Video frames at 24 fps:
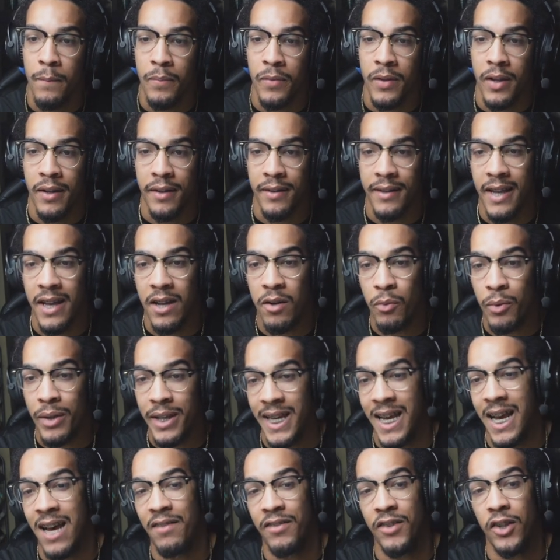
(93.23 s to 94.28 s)
Then we
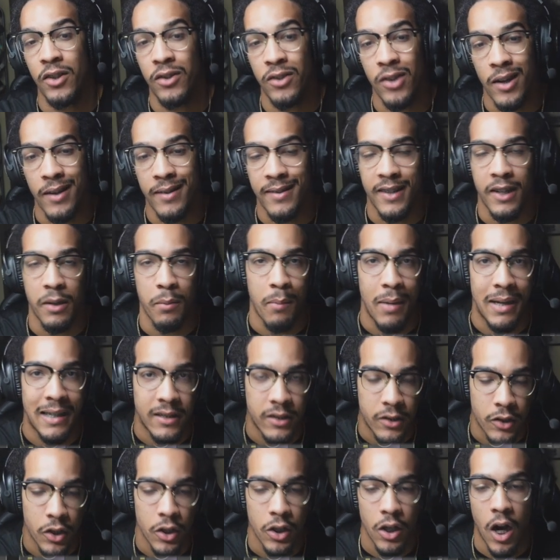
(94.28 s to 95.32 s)
have the Toxic
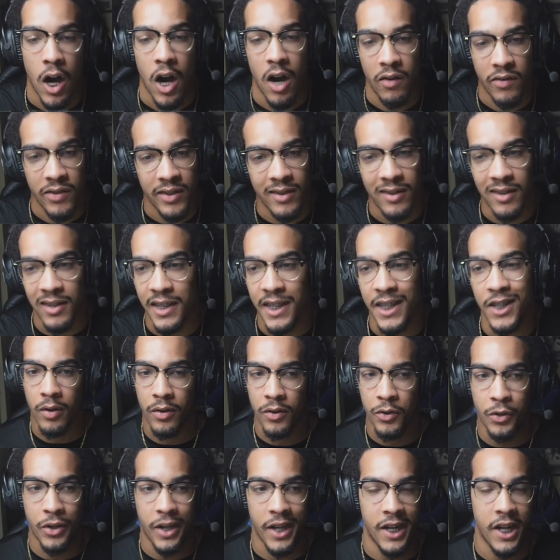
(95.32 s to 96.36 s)
Master. Obviously, you
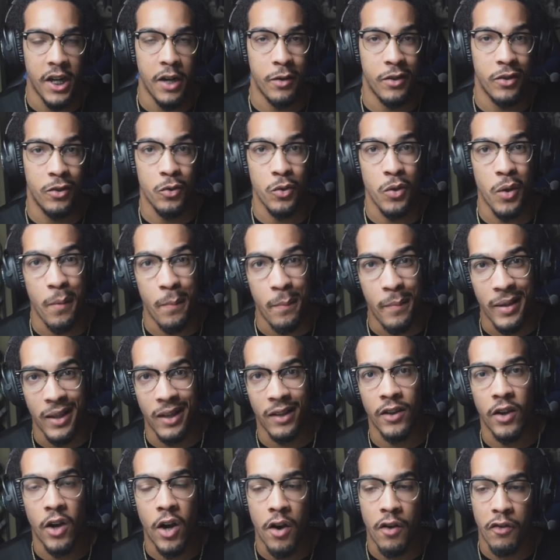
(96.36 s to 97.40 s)
cannot do a build
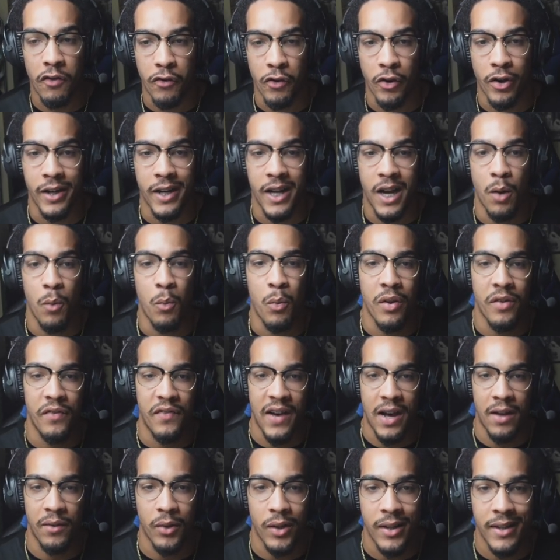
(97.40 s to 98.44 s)
of Freyna without
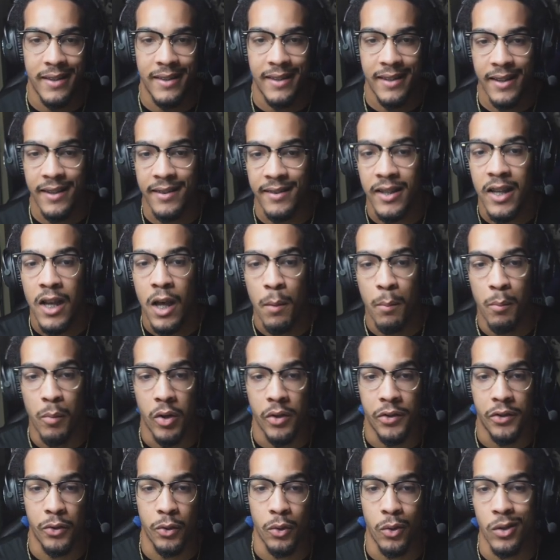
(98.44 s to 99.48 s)
this
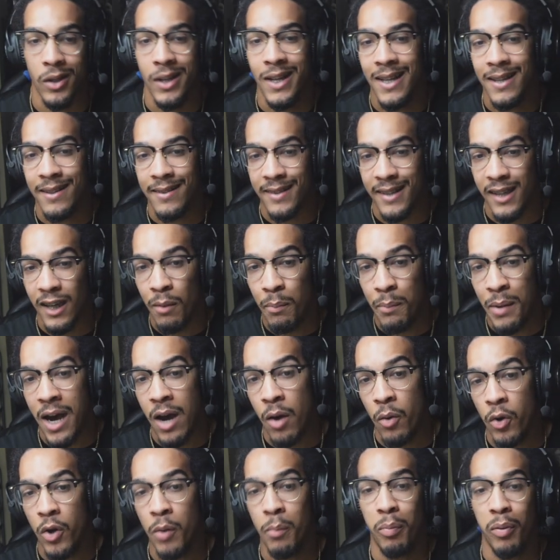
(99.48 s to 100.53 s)
module. Skill power
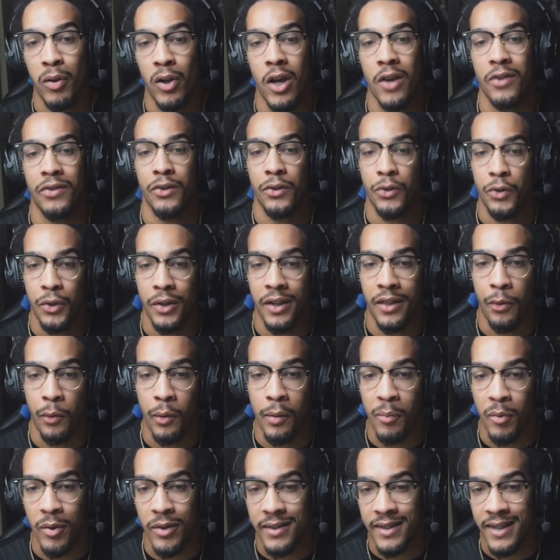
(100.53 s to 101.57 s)
plus
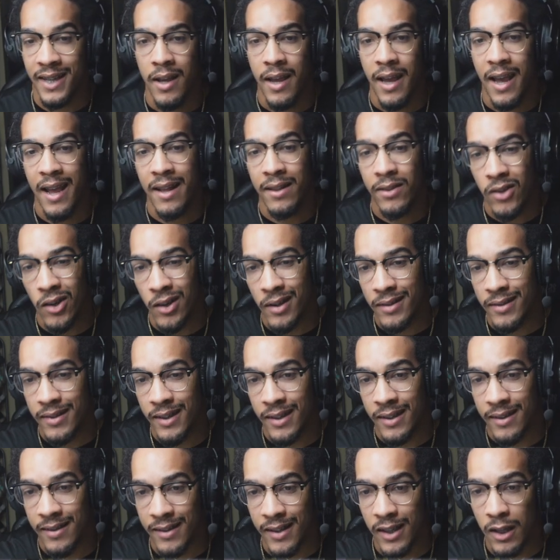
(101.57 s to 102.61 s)
32% and Toxic
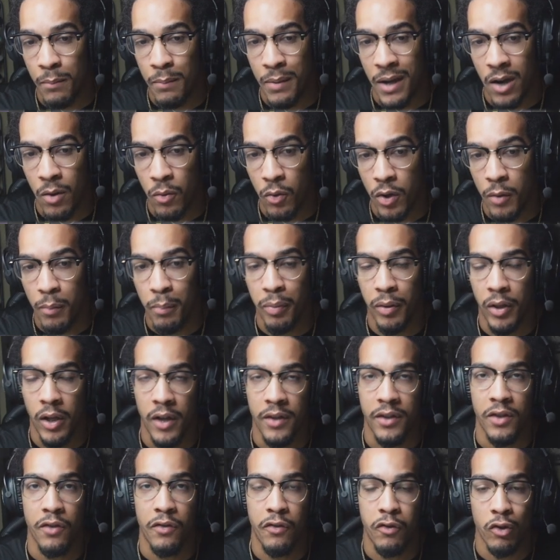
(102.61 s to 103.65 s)
skill power plus
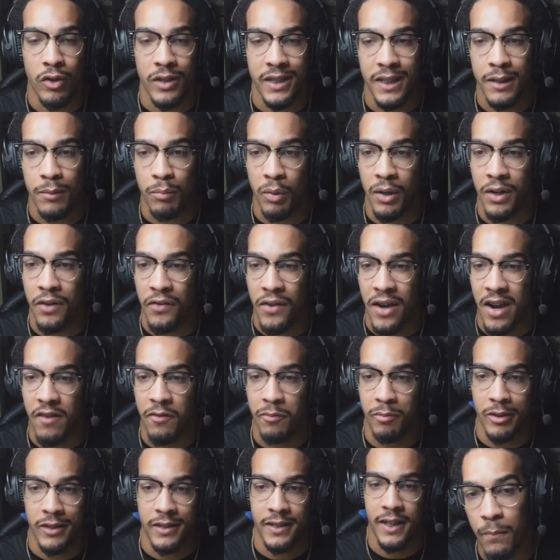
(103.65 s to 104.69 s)

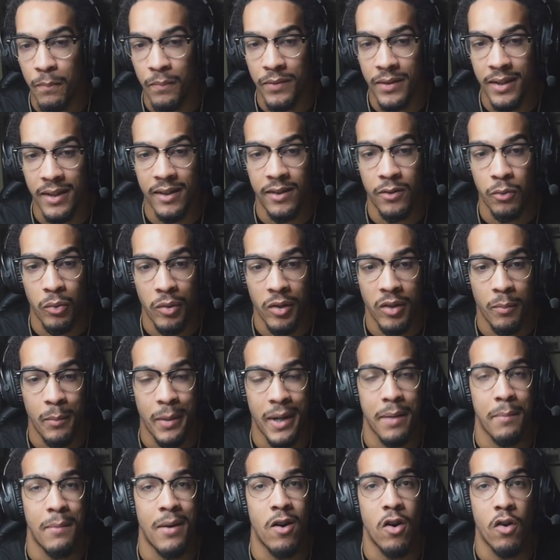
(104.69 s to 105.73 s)
14.5%. This will make my
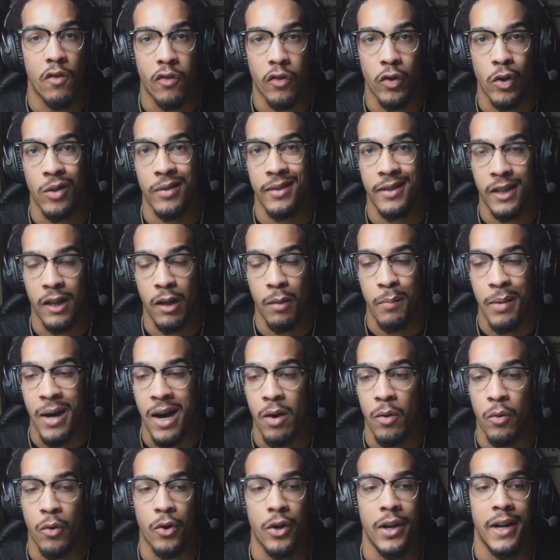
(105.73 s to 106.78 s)
overall skill power
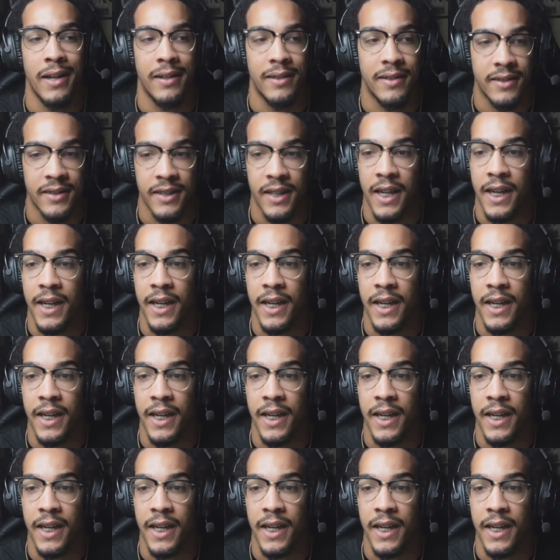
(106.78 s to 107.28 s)
insane.